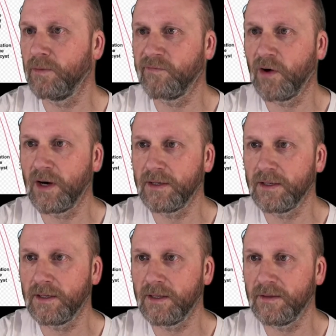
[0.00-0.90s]
we've got
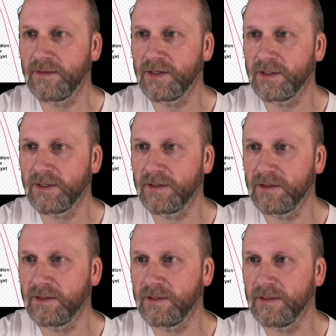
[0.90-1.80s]
the
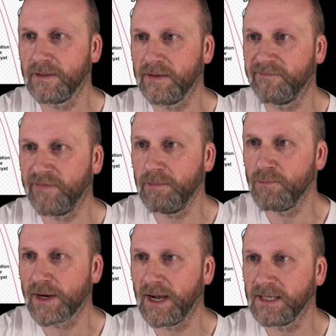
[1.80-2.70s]

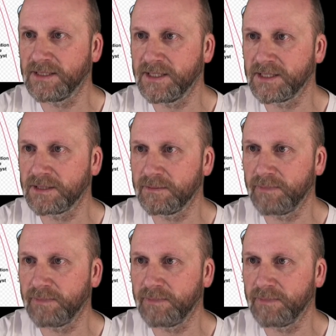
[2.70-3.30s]
fimbria is this